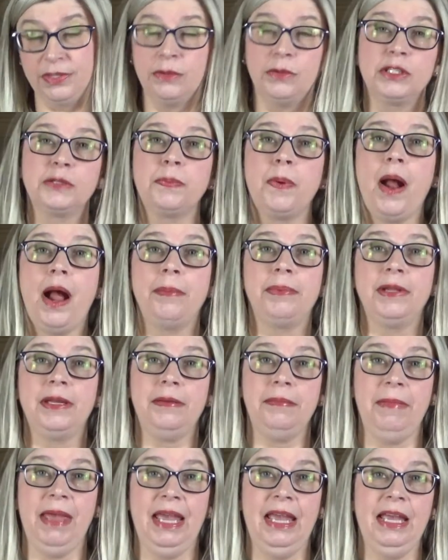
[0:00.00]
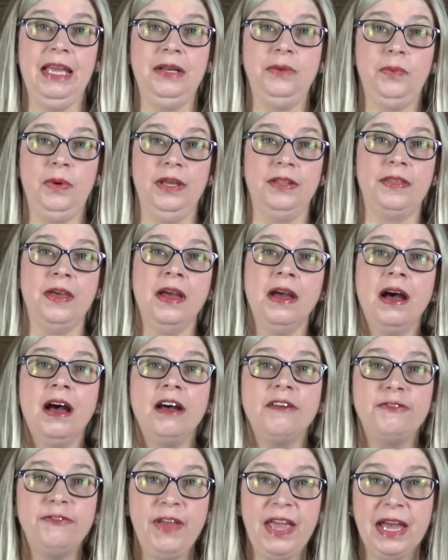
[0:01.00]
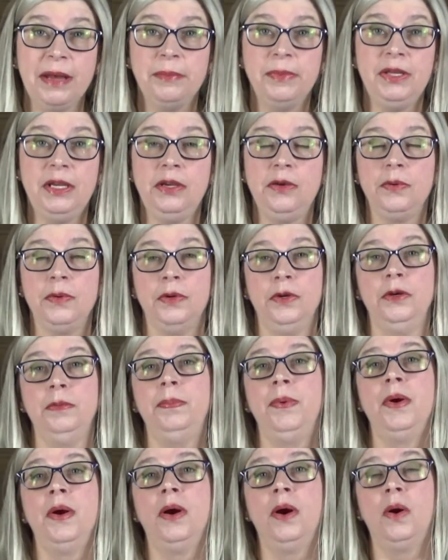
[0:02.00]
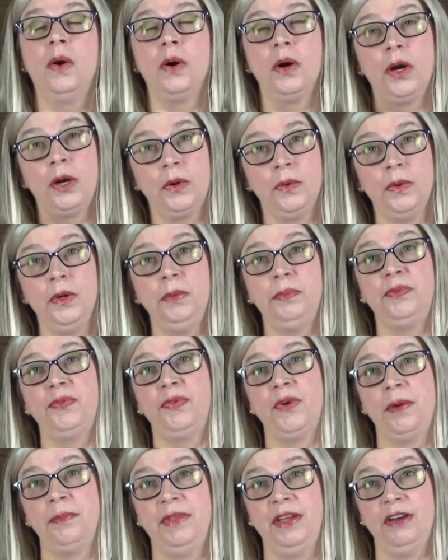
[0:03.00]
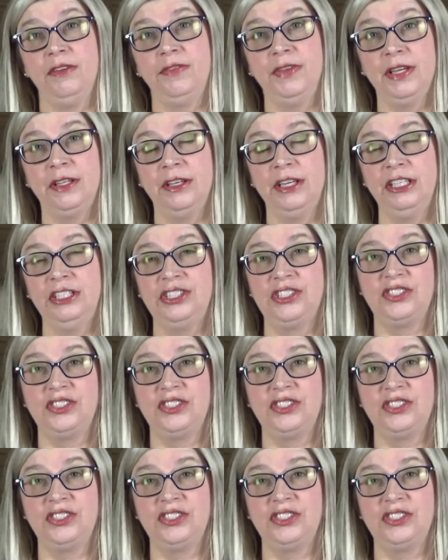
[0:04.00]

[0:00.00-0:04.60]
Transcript: It was probably made with a family group or a group from their village.